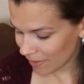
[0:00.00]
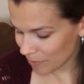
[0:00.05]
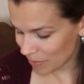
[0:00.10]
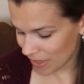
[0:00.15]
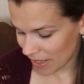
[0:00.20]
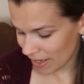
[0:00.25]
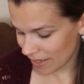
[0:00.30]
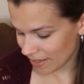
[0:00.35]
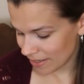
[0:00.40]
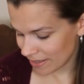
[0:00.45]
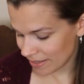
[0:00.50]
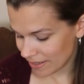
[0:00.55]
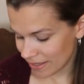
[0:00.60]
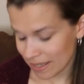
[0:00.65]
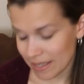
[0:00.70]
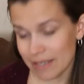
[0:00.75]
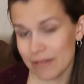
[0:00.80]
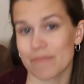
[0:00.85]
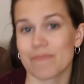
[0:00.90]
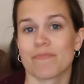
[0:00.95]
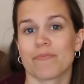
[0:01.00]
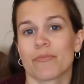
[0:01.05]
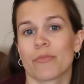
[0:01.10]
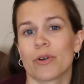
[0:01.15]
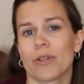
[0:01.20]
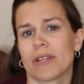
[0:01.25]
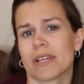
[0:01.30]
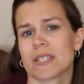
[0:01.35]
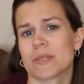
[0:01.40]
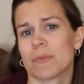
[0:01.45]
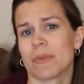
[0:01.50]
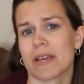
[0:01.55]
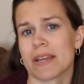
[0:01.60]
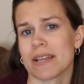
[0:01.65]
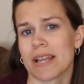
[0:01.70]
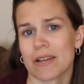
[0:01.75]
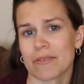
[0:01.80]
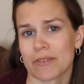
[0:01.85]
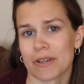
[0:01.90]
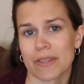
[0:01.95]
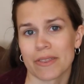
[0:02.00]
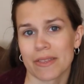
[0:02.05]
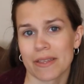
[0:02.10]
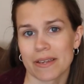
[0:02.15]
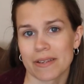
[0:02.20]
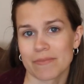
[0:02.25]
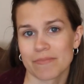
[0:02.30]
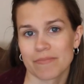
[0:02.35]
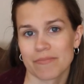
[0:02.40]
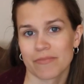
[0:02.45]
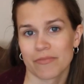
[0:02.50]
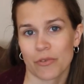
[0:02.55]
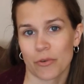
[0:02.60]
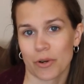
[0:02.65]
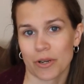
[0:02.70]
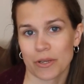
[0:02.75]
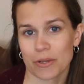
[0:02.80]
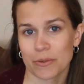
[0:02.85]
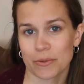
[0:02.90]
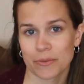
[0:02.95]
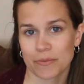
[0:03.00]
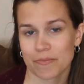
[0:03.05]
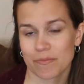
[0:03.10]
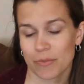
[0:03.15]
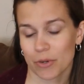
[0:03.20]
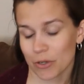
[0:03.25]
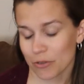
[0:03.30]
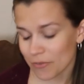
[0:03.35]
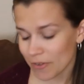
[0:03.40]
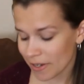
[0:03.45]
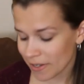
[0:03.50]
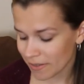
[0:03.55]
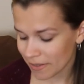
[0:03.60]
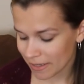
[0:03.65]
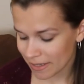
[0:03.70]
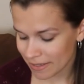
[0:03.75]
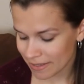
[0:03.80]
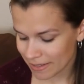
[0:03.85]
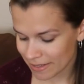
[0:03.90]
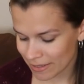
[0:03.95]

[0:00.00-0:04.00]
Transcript: because it will explain everything for you perfectly.